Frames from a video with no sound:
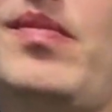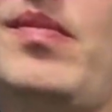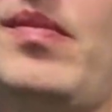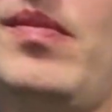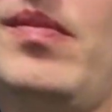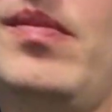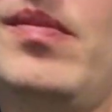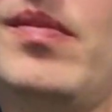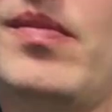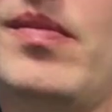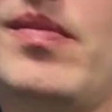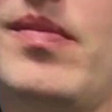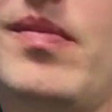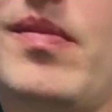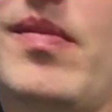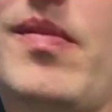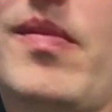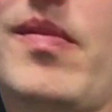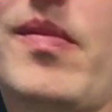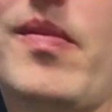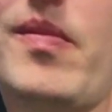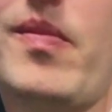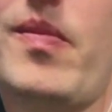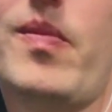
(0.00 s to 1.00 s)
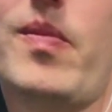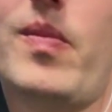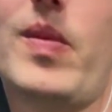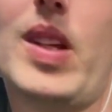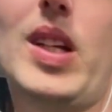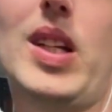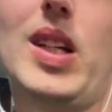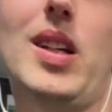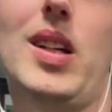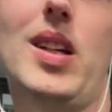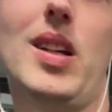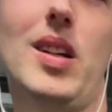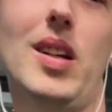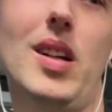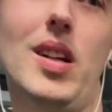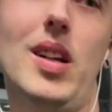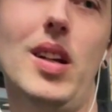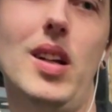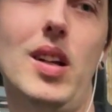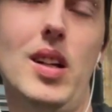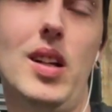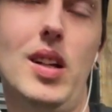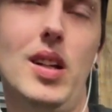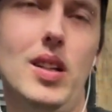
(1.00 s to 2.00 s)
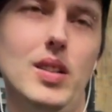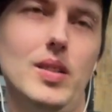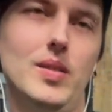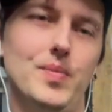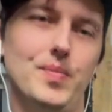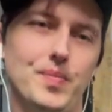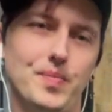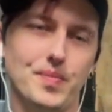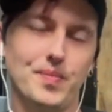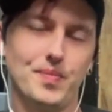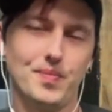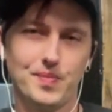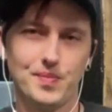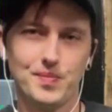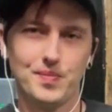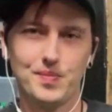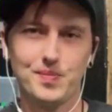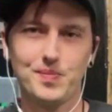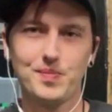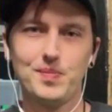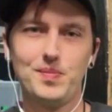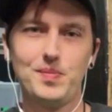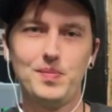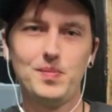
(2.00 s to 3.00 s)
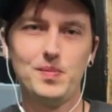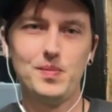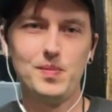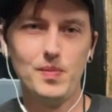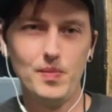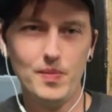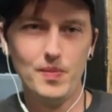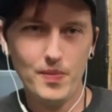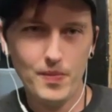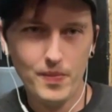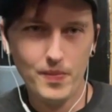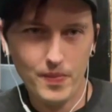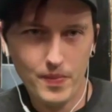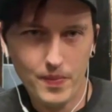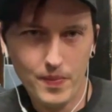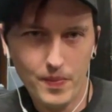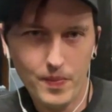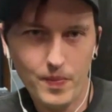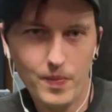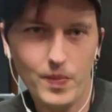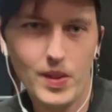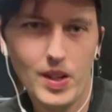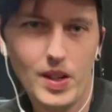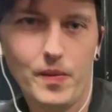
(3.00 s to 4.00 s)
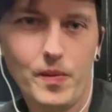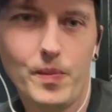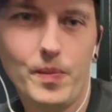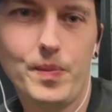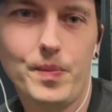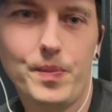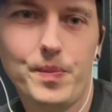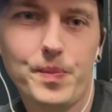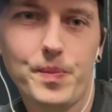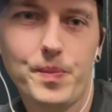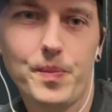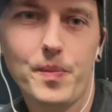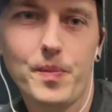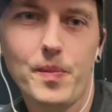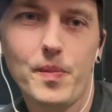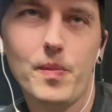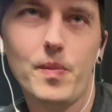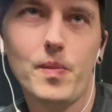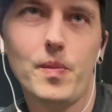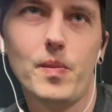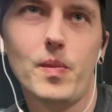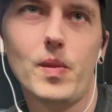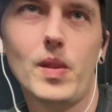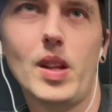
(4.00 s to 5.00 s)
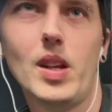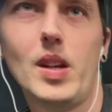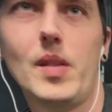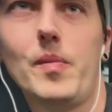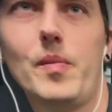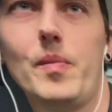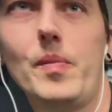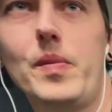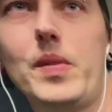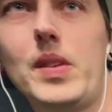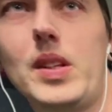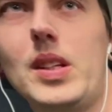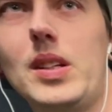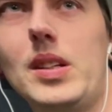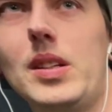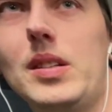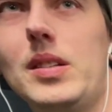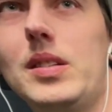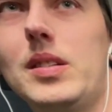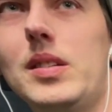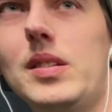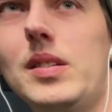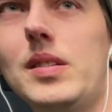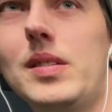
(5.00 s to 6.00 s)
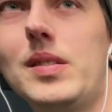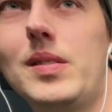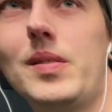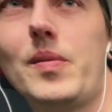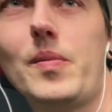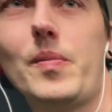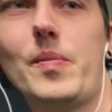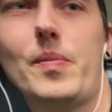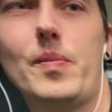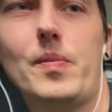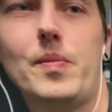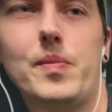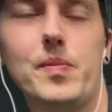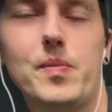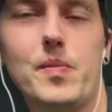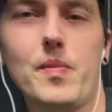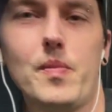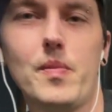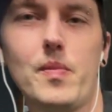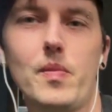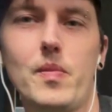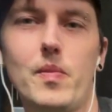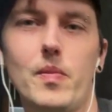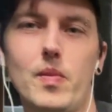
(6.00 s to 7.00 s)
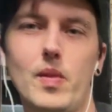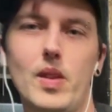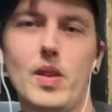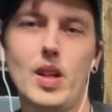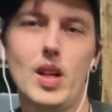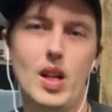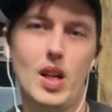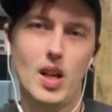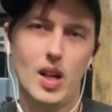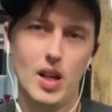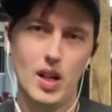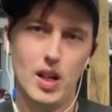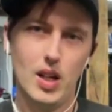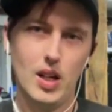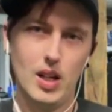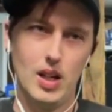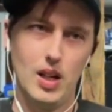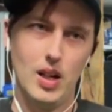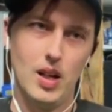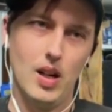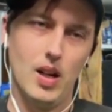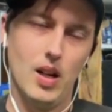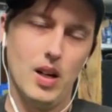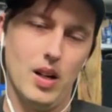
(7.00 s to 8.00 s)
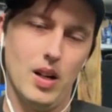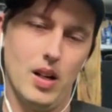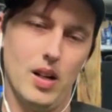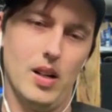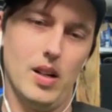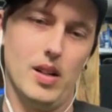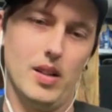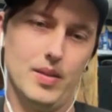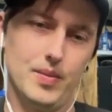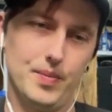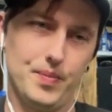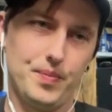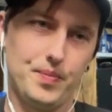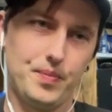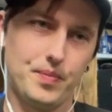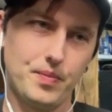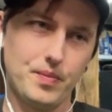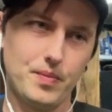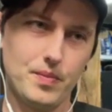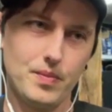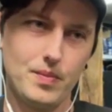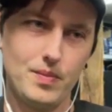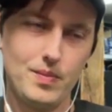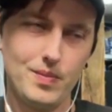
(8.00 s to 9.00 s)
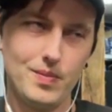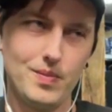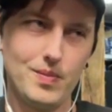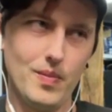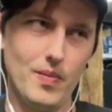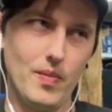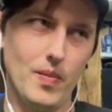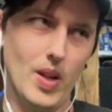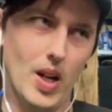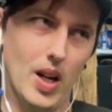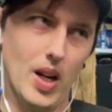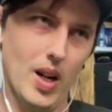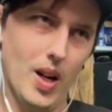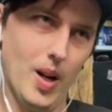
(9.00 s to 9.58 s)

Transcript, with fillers: I know we're kind of talking about music and regarding Queen of the Damned, but what do you what do you jam like in your personal time? Work is over, no family stuff.